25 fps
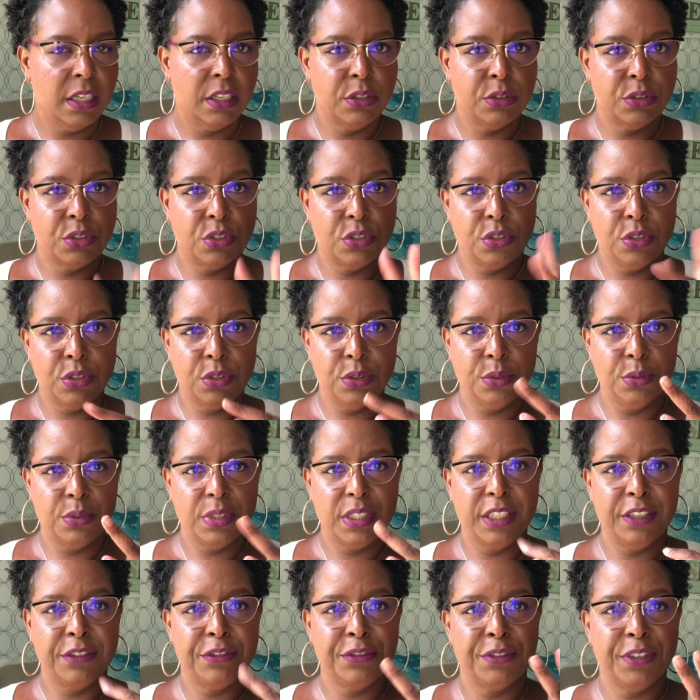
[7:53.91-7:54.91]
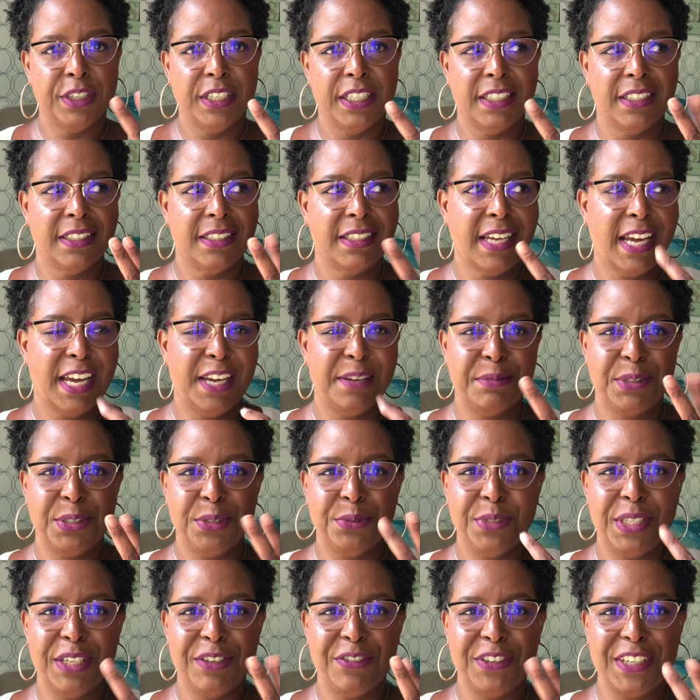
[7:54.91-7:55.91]
there's two different type,
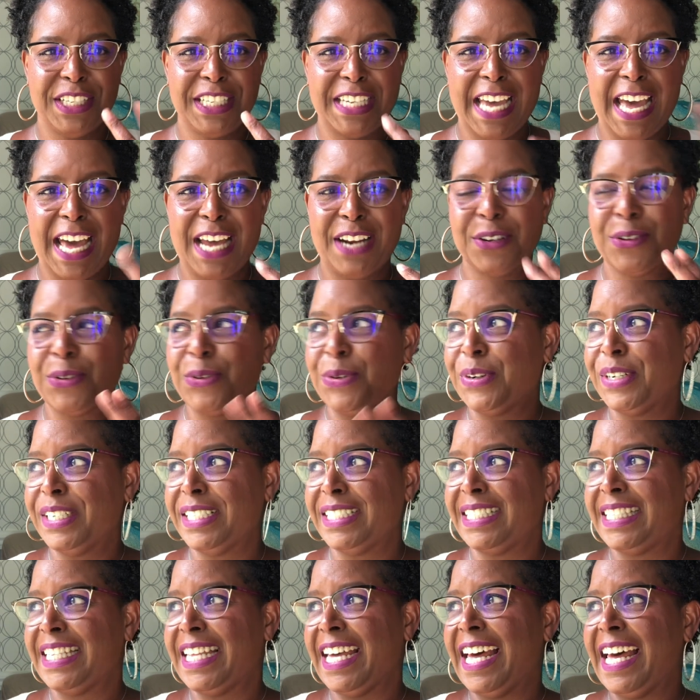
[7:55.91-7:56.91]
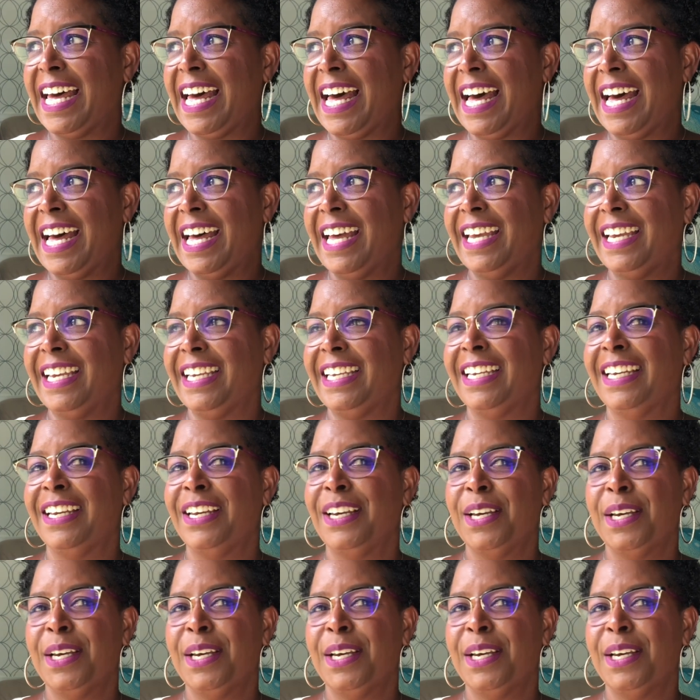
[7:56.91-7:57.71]
two different categories that I